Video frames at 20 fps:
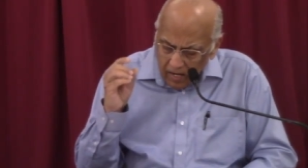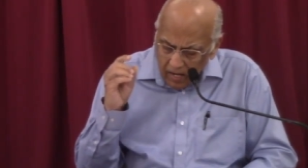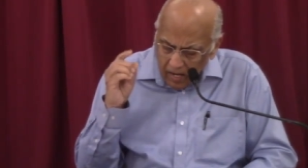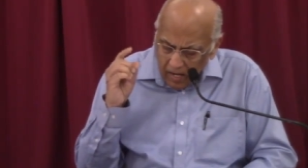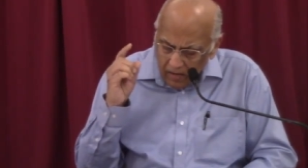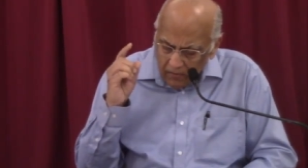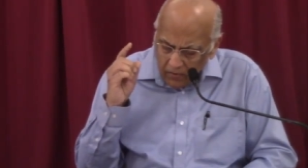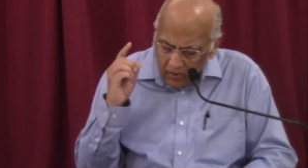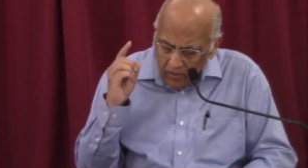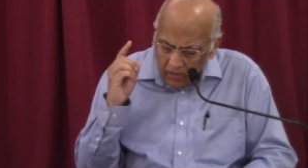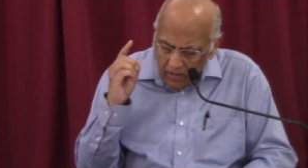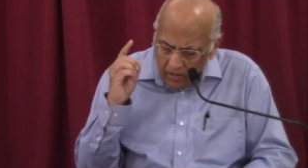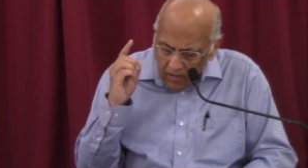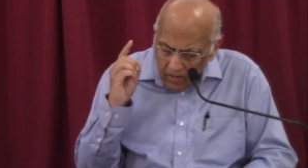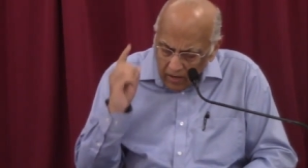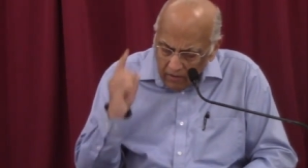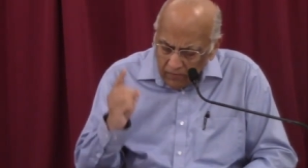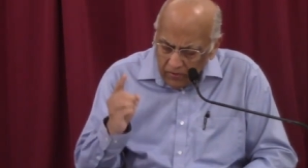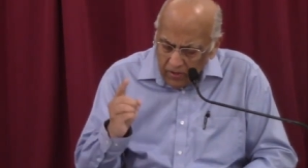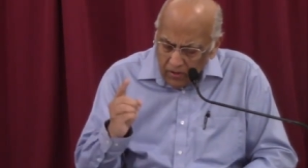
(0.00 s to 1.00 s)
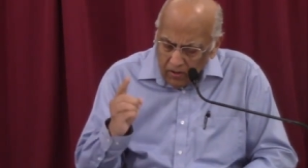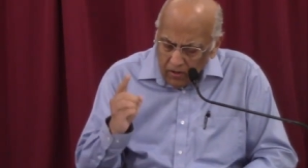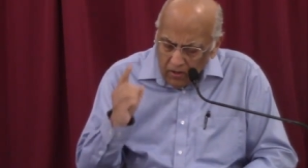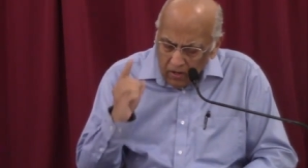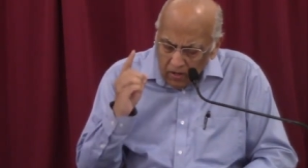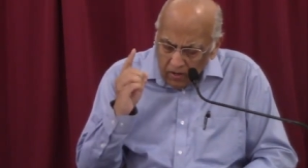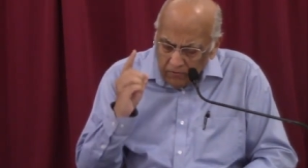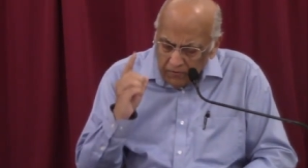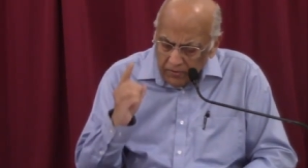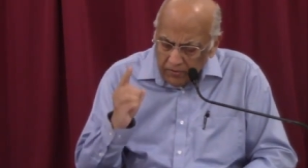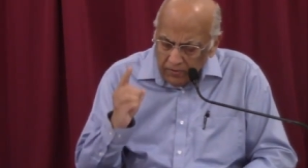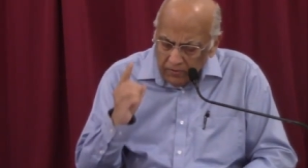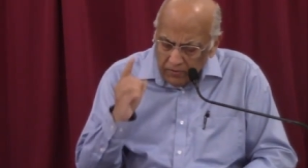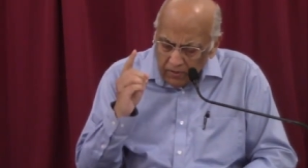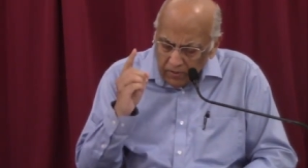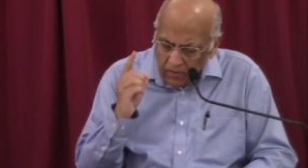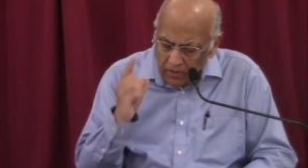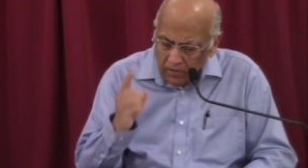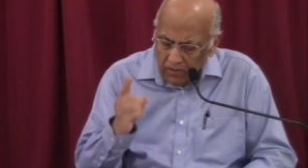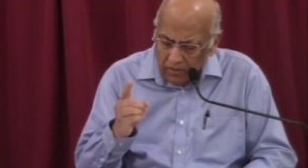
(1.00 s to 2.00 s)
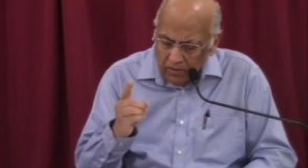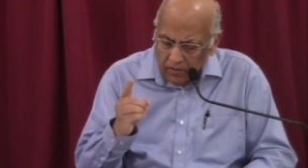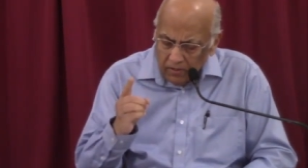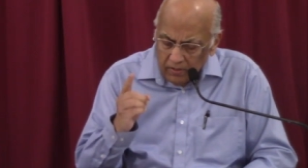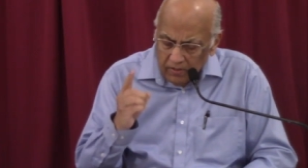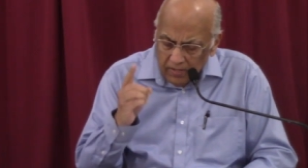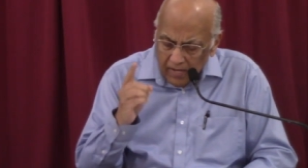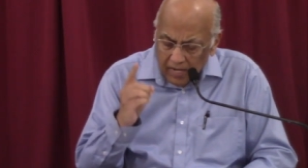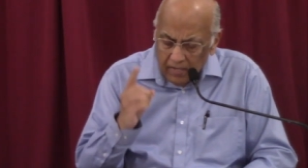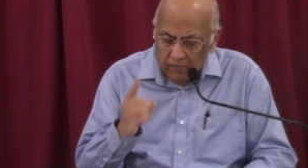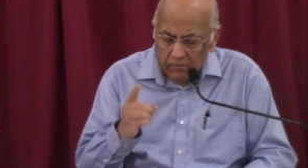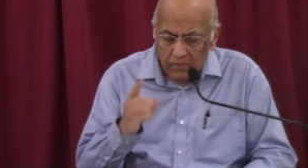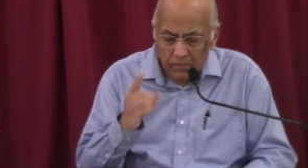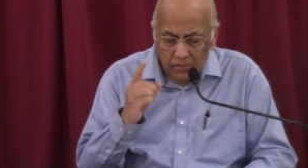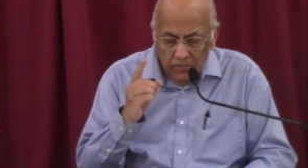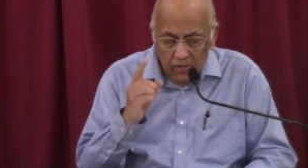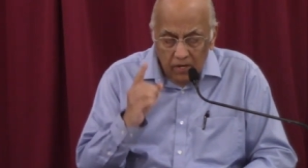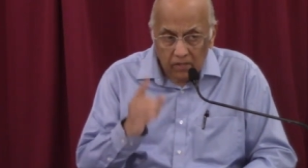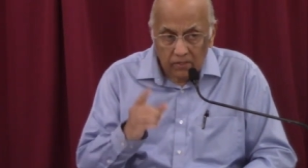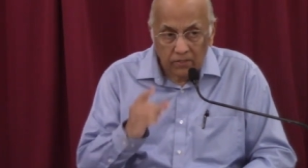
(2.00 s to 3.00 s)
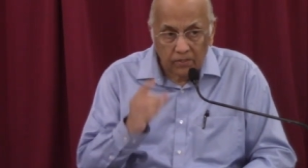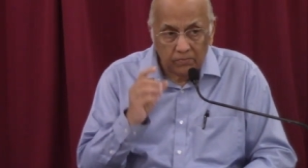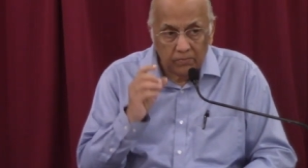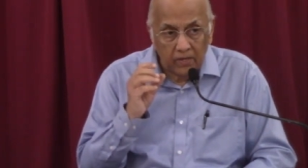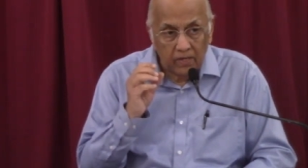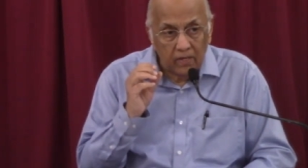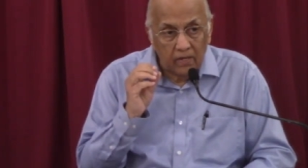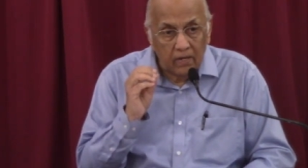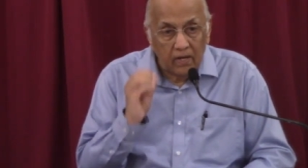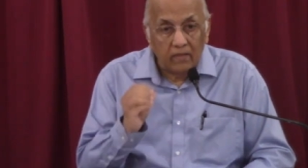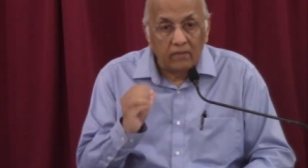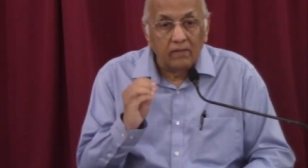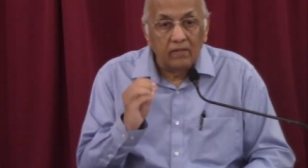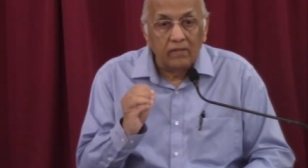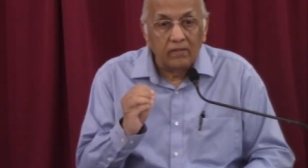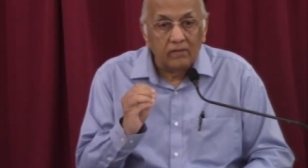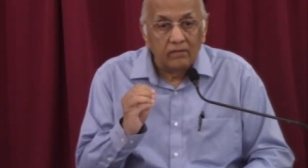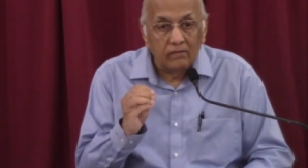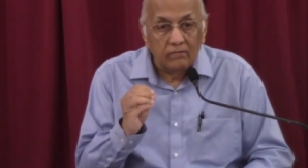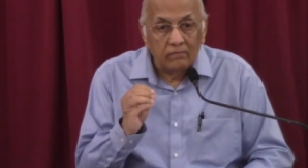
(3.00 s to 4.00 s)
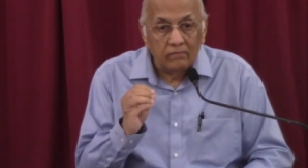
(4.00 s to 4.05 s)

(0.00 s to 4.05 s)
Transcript: I will never offer to the Lord that which costs me nothing.